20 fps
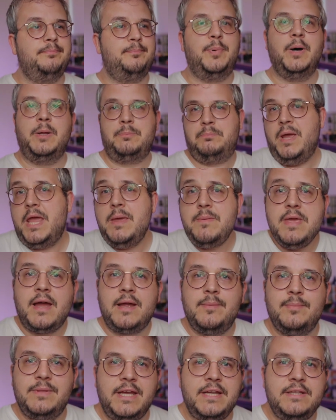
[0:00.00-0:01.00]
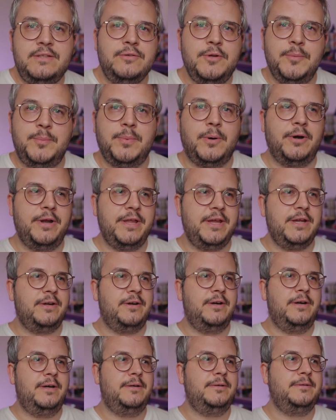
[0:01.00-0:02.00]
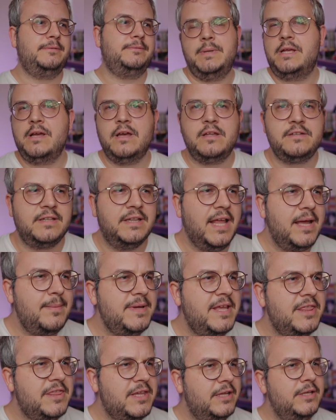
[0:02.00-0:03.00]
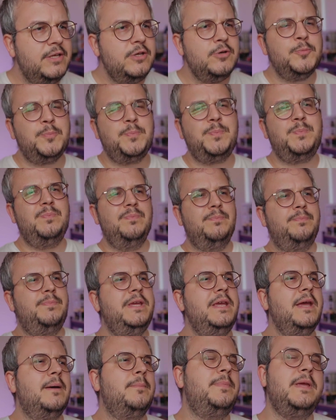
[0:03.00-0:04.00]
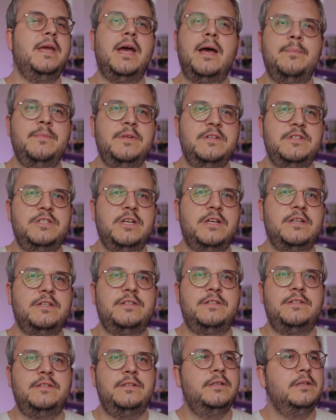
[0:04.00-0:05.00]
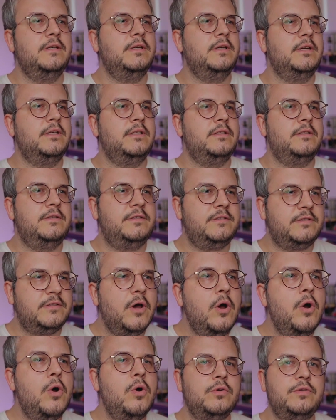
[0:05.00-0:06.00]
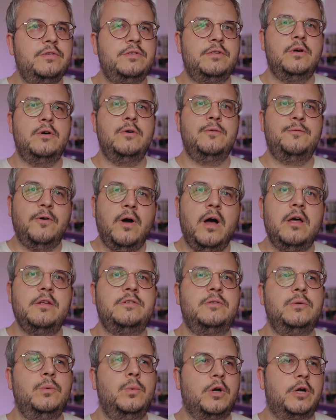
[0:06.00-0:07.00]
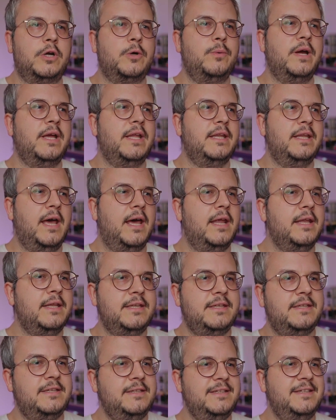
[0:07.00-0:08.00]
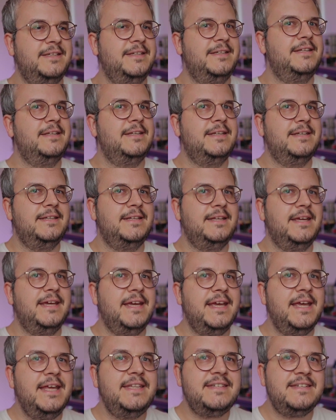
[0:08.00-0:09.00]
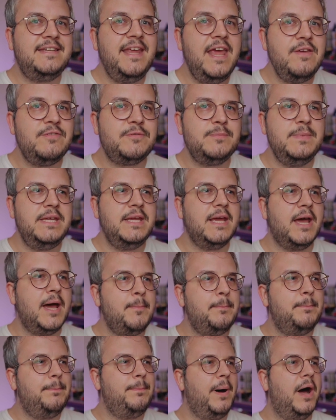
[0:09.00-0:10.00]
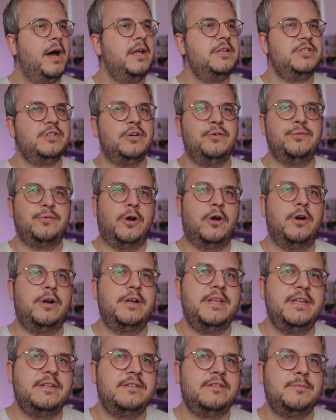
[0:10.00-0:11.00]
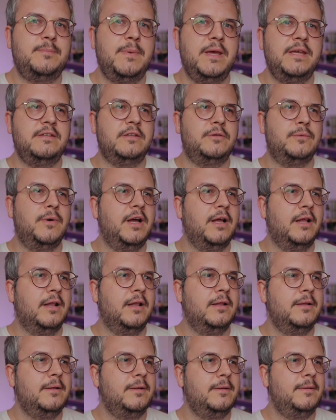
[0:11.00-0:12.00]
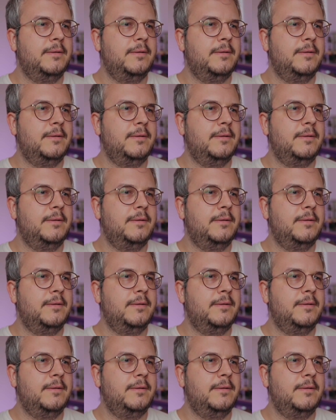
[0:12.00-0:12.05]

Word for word: but maybe I'm late to the party here. Because let me tell you, PNPM is just so fast to work with, and it saves me a bunch of hard disk space as well.